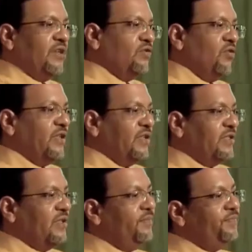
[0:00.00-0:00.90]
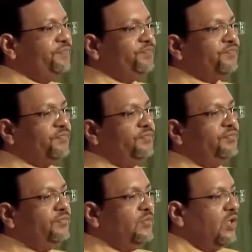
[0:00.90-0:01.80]
in the solar system.
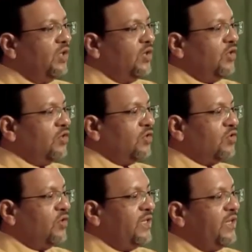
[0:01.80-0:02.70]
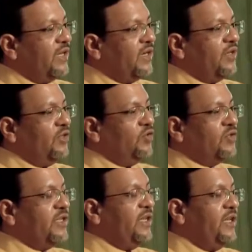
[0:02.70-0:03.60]
So, here you
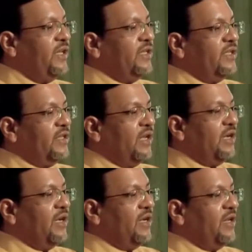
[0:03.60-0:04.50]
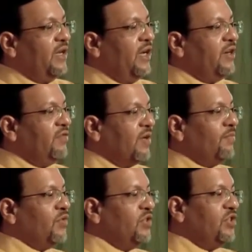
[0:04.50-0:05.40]
see the relative
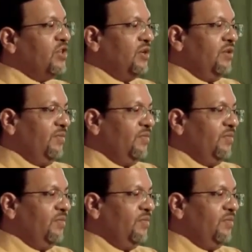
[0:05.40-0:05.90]
composition